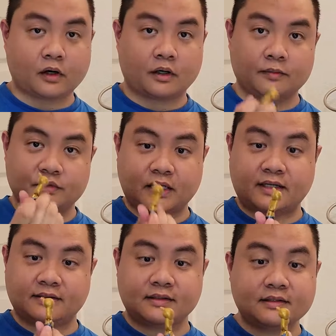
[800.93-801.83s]
and pop
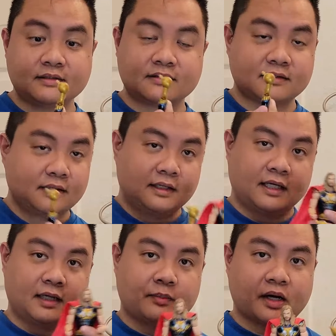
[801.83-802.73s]
them in and out
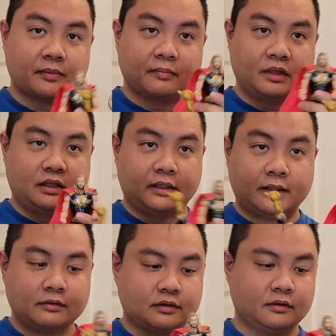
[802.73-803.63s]
if that's a thing that
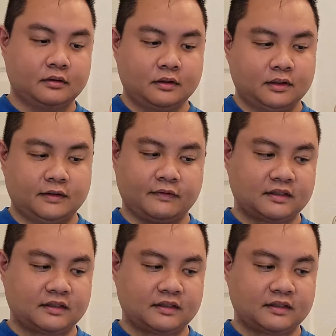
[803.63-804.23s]
you want to do.